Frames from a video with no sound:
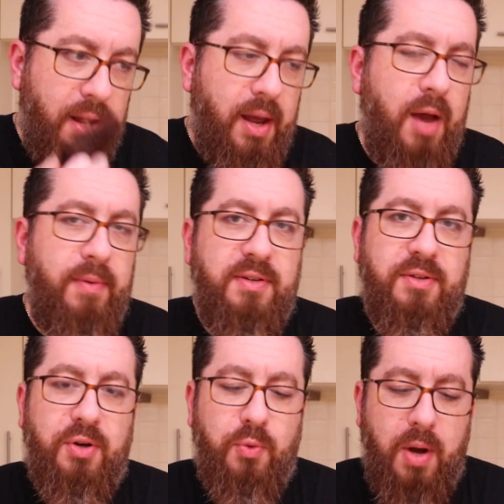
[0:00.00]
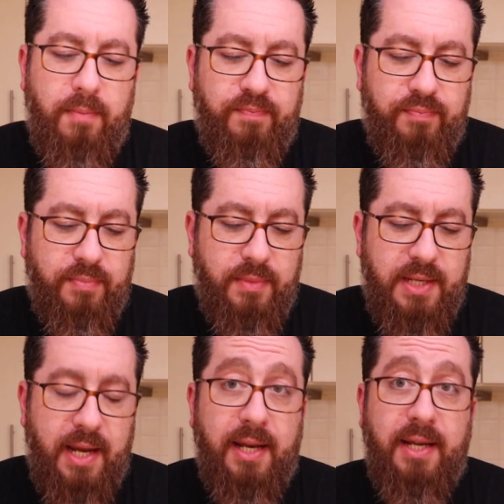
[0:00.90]
hope this is a good one.
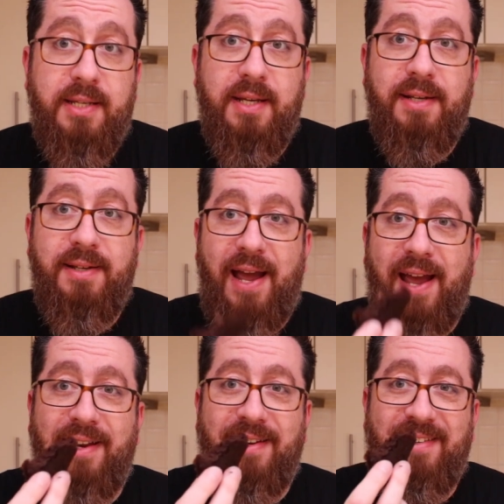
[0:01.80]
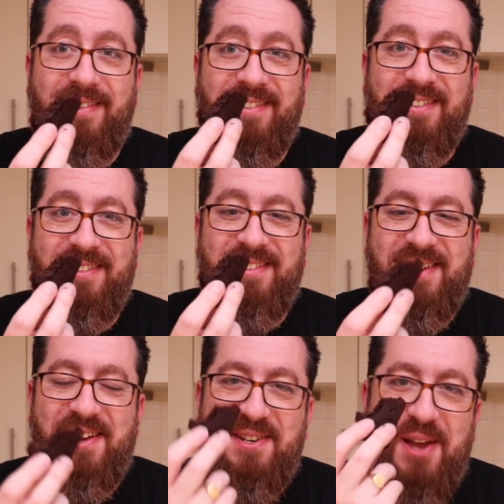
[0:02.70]
Take it easy and
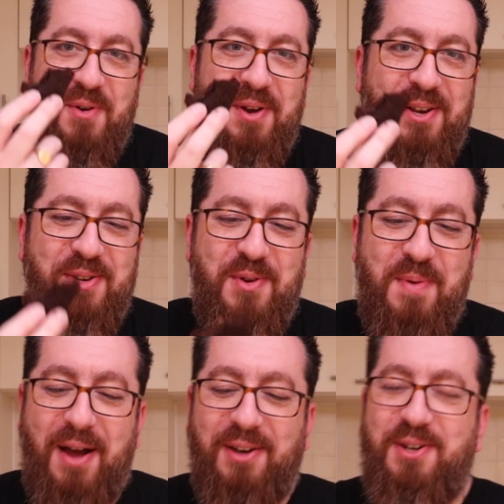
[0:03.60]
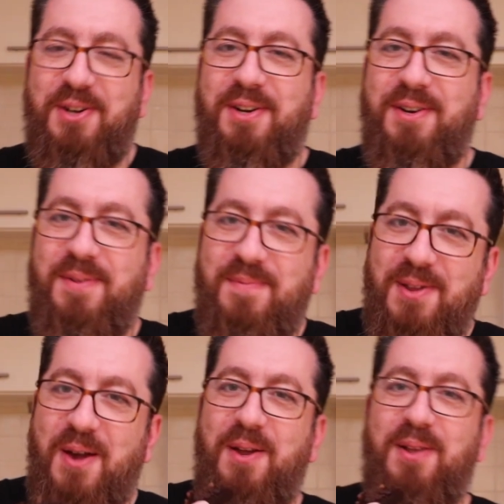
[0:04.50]
don't eat too much.
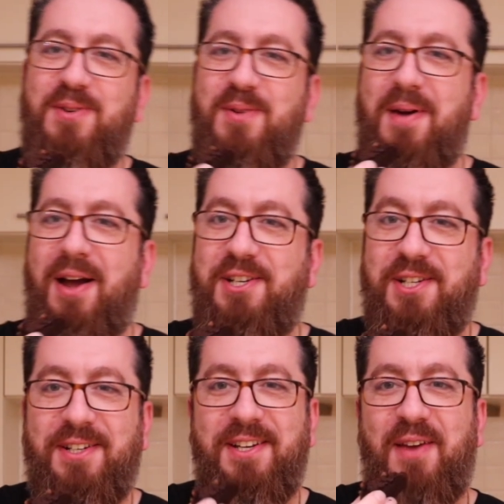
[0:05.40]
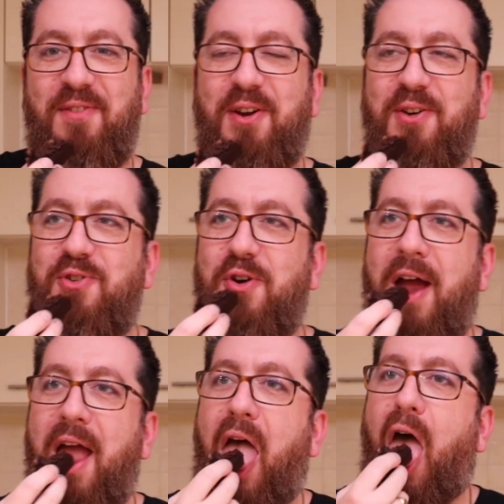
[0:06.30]
Don't eat too much if you can try.